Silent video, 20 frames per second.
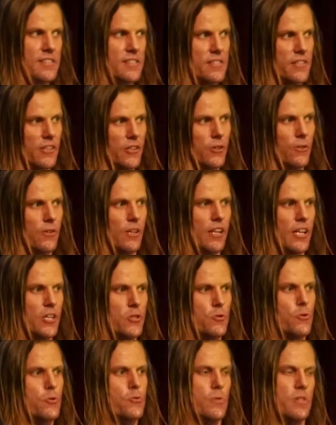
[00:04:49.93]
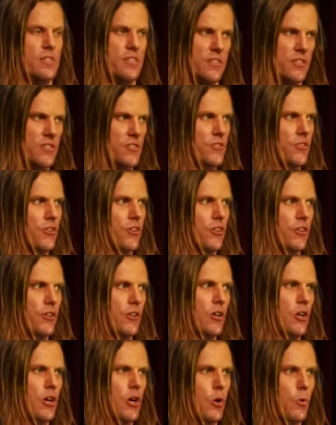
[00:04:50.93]
is a single electron
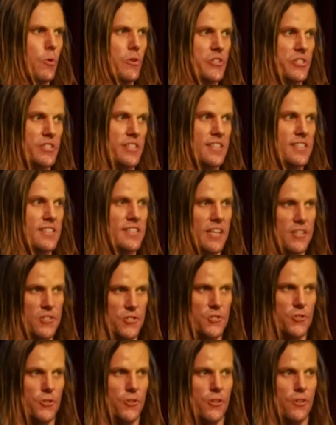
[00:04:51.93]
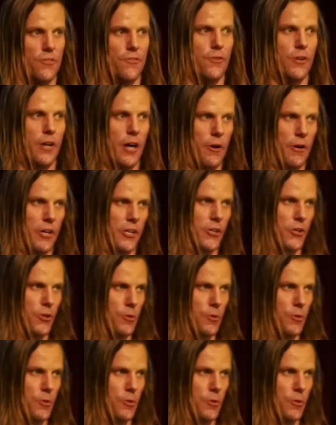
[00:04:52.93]
transistor, which is a sensor for